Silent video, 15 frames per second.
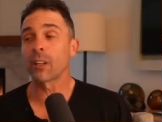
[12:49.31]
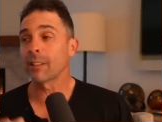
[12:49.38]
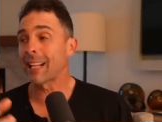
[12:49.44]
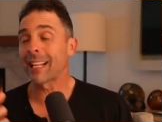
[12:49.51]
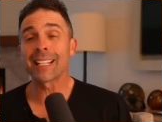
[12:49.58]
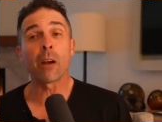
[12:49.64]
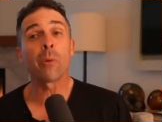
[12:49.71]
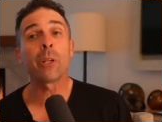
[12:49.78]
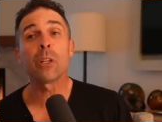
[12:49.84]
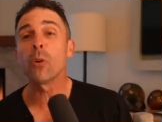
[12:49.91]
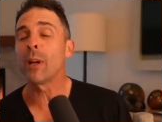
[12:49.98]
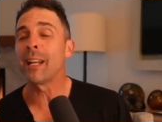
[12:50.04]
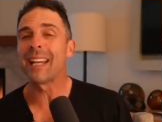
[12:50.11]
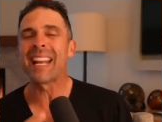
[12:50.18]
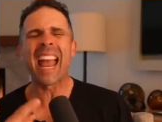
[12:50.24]
because that's how we
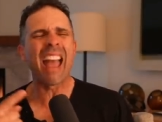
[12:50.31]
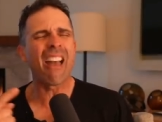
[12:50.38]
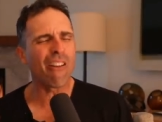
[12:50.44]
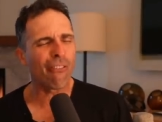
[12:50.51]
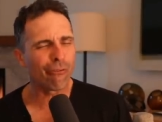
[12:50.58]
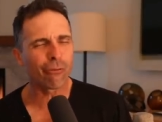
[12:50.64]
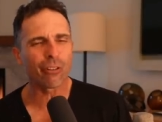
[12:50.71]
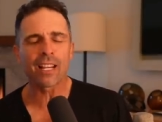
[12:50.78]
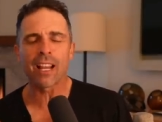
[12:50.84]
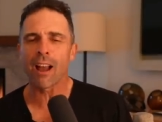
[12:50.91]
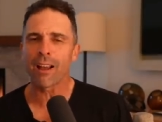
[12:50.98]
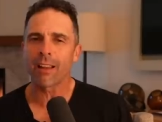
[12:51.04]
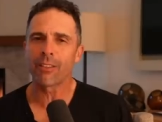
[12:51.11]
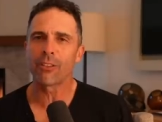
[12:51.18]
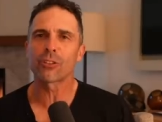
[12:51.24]
do it in every
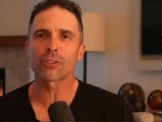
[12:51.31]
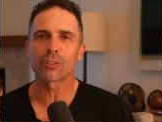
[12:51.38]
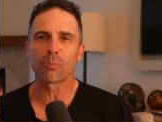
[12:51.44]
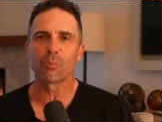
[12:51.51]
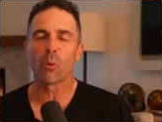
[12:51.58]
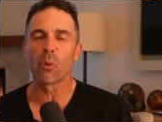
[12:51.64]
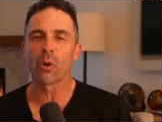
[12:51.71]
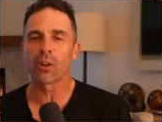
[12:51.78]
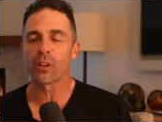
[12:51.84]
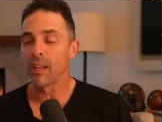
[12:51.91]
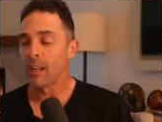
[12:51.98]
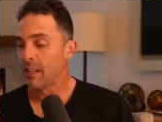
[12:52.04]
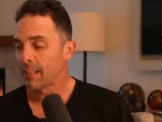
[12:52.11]
other sport.